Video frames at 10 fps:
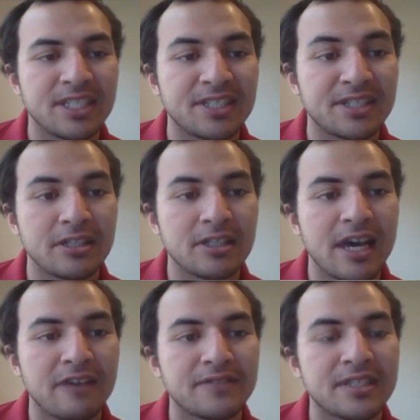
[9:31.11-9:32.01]
He's still
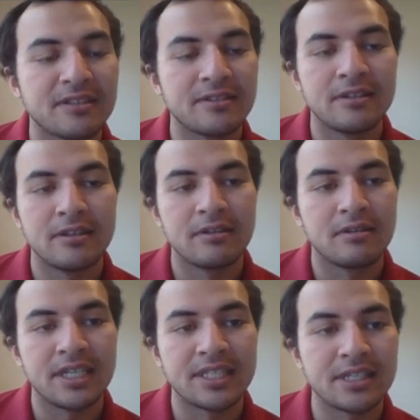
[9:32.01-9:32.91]
left
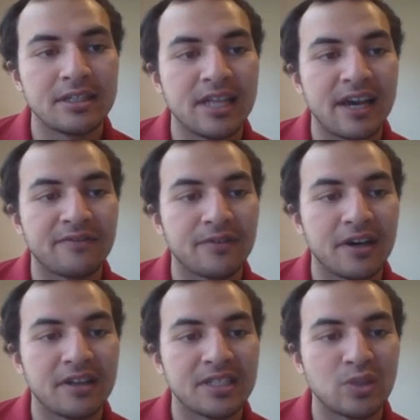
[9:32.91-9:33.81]
with
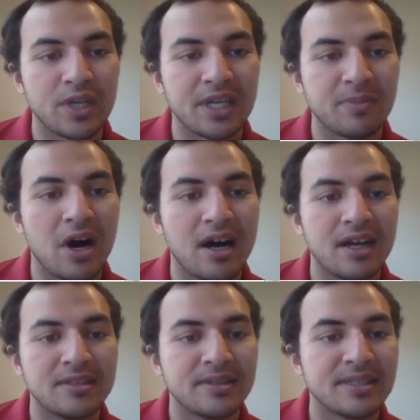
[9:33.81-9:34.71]
all these weak
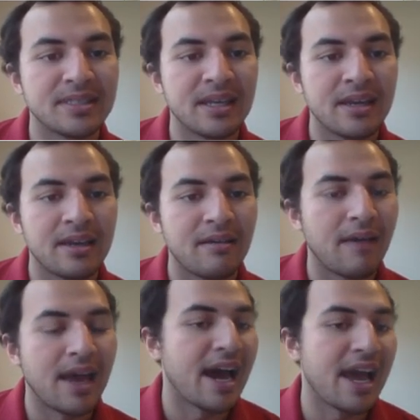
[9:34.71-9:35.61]
pawns,
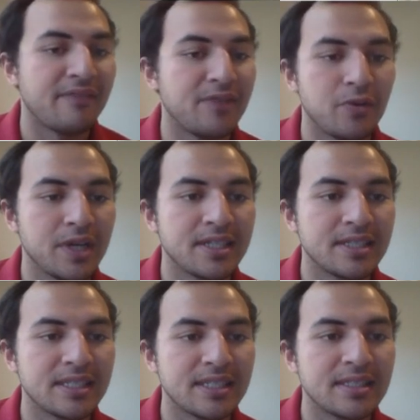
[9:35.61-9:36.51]
and I have no
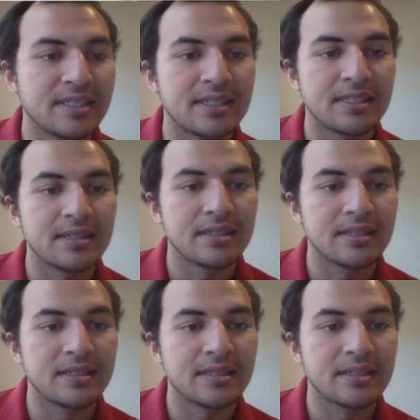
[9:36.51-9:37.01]
weaknesses.